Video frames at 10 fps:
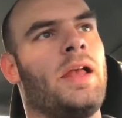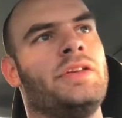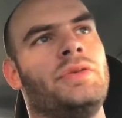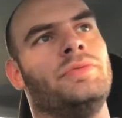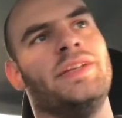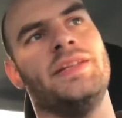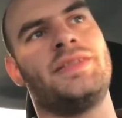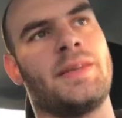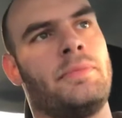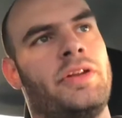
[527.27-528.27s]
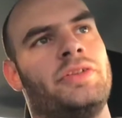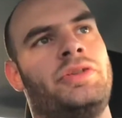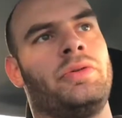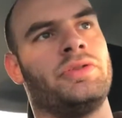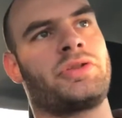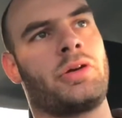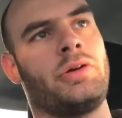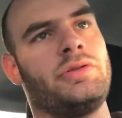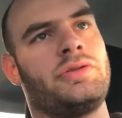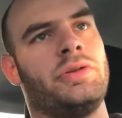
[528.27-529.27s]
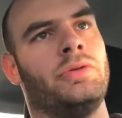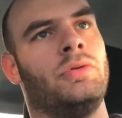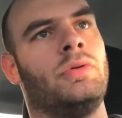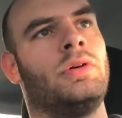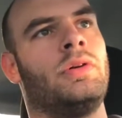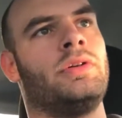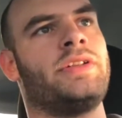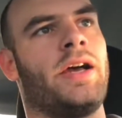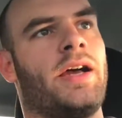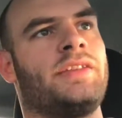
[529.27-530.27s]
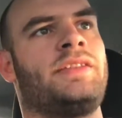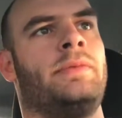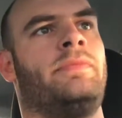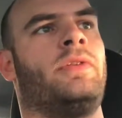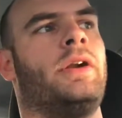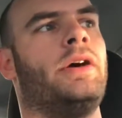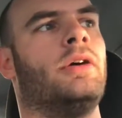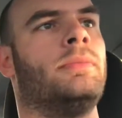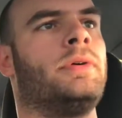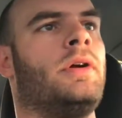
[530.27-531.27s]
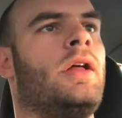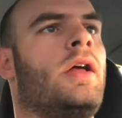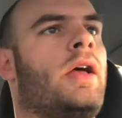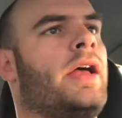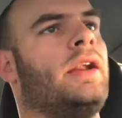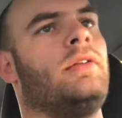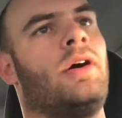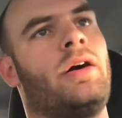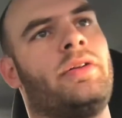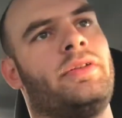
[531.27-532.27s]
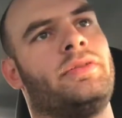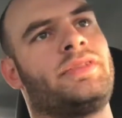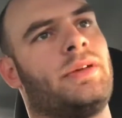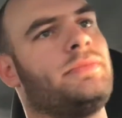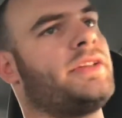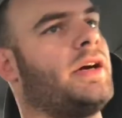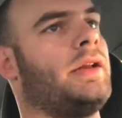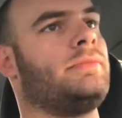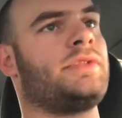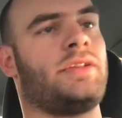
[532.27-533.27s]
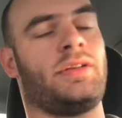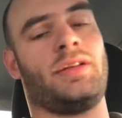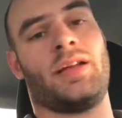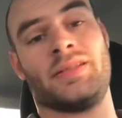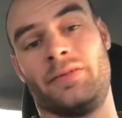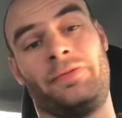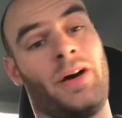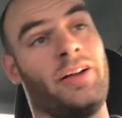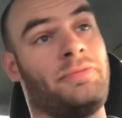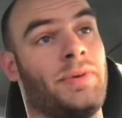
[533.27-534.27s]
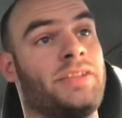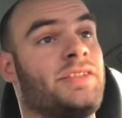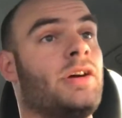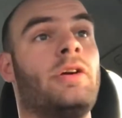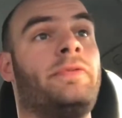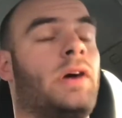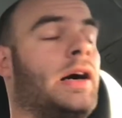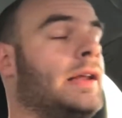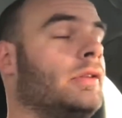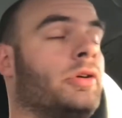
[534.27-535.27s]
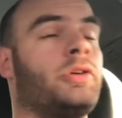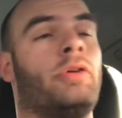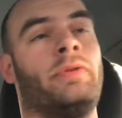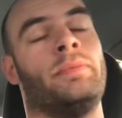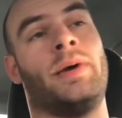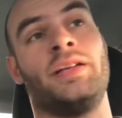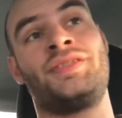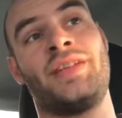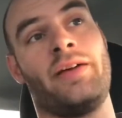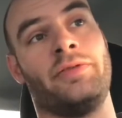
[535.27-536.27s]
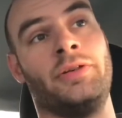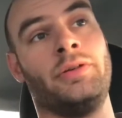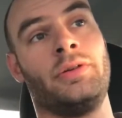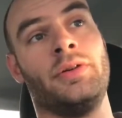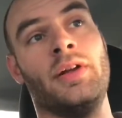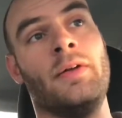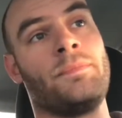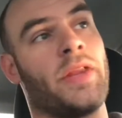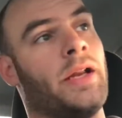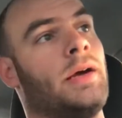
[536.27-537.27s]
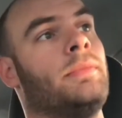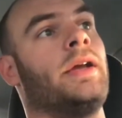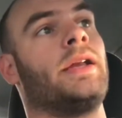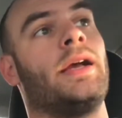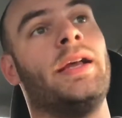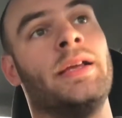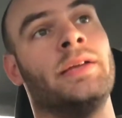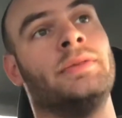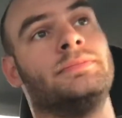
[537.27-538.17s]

and you need somebody that you can turn to ask them for help. And sometimes as a 5 myself, I look over to my 7 and I'm like, hey,